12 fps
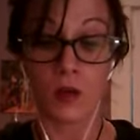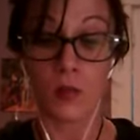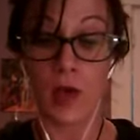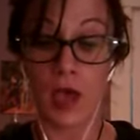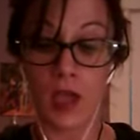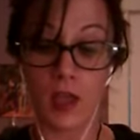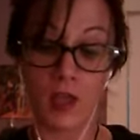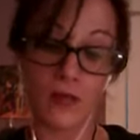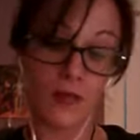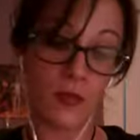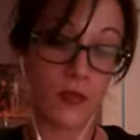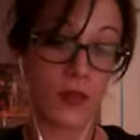But
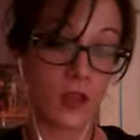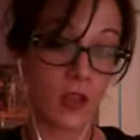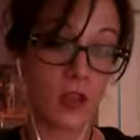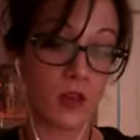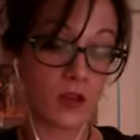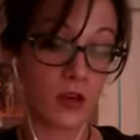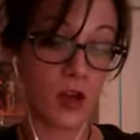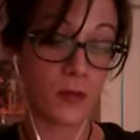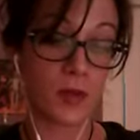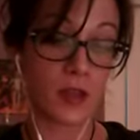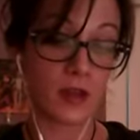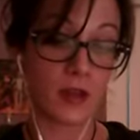if you feel like you're not
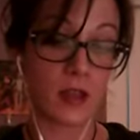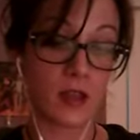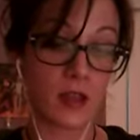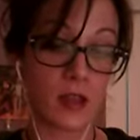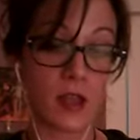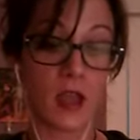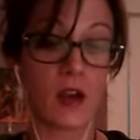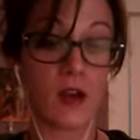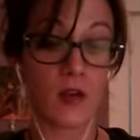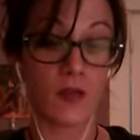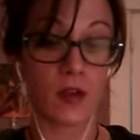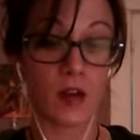being taken
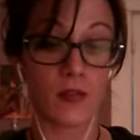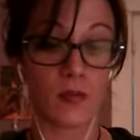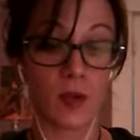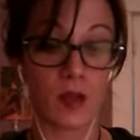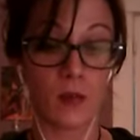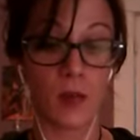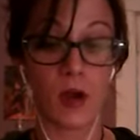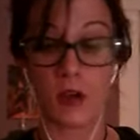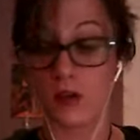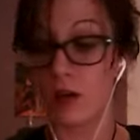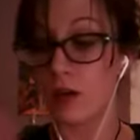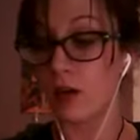care of enough by your
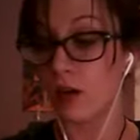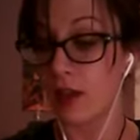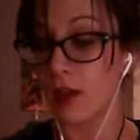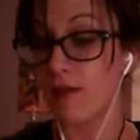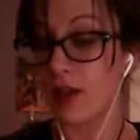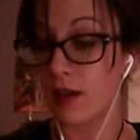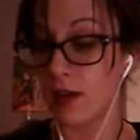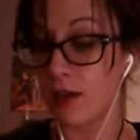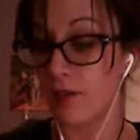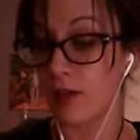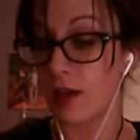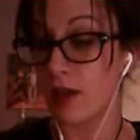partner and you're giving and
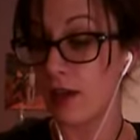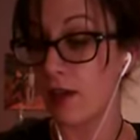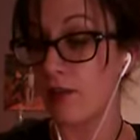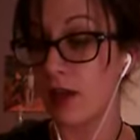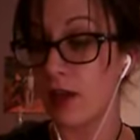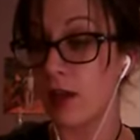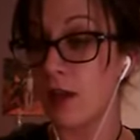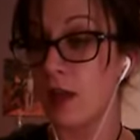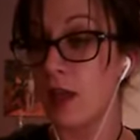giving and giving,